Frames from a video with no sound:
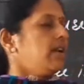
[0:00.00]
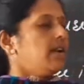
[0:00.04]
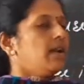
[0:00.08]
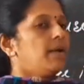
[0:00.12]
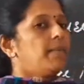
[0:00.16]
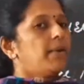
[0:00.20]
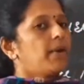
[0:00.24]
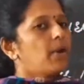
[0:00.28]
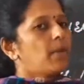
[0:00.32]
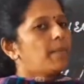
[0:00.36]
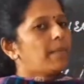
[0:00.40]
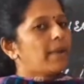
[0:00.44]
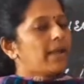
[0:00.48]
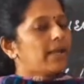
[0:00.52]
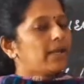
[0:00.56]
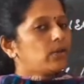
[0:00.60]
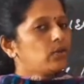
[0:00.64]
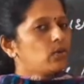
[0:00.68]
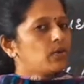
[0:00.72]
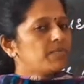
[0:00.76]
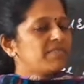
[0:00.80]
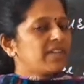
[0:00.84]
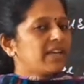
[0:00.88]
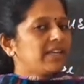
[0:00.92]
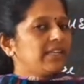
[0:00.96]
Number of
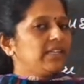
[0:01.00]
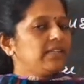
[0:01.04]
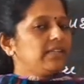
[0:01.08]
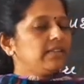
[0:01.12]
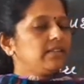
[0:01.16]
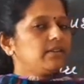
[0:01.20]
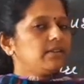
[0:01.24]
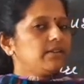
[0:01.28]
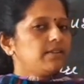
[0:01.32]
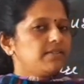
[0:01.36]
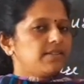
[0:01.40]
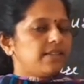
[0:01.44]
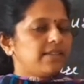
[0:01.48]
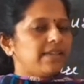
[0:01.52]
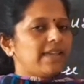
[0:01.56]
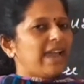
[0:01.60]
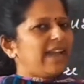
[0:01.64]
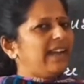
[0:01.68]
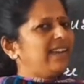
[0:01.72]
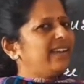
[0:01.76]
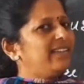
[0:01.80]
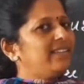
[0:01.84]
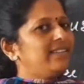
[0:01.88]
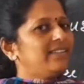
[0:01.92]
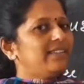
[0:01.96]
microbes are increasing,
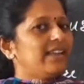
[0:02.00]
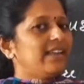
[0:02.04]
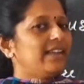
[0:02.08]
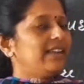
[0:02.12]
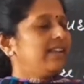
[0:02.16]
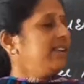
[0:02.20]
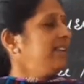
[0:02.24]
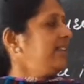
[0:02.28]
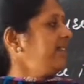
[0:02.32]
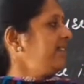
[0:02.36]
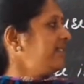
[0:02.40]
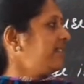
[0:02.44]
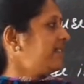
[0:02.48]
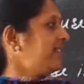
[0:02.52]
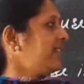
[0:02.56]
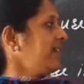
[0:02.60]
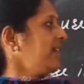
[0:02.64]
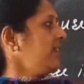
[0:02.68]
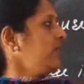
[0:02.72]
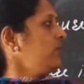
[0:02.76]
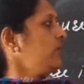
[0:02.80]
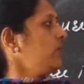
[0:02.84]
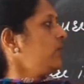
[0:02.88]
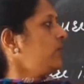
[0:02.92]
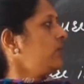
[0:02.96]
and there is
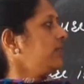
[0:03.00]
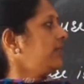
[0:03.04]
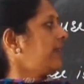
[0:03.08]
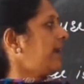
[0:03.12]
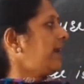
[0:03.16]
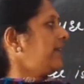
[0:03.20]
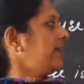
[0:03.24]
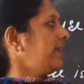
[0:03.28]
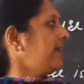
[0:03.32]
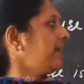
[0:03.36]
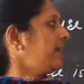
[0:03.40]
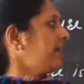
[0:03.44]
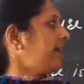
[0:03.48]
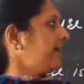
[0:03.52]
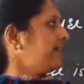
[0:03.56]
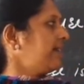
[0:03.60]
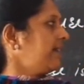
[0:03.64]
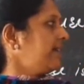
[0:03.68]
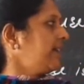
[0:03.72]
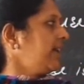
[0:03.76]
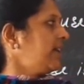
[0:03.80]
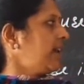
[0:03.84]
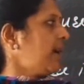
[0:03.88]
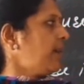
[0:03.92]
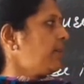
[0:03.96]
the that there are
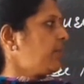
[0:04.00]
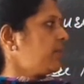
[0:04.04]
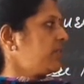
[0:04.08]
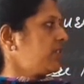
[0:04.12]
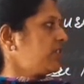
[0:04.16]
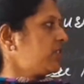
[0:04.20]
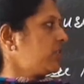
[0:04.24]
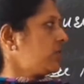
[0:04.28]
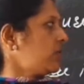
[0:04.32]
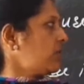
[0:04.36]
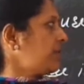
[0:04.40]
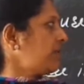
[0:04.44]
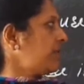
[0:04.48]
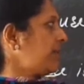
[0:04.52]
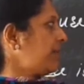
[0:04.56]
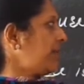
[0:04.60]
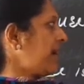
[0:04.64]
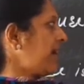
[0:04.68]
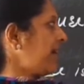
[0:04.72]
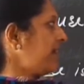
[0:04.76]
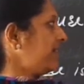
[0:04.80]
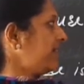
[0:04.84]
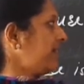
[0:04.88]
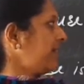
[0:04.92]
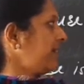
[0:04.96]
the decomposition of the
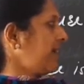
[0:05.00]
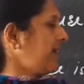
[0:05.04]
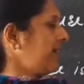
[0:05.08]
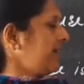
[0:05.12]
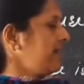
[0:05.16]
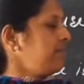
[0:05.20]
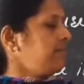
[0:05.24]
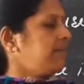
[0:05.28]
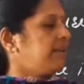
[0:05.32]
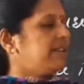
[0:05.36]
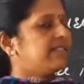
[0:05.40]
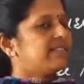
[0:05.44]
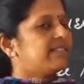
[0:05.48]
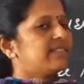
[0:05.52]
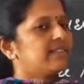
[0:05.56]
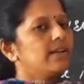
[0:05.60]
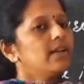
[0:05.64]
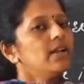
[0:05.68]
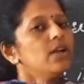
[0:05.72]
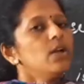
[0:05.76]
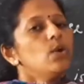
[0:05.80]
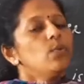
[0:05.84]
plants and animals.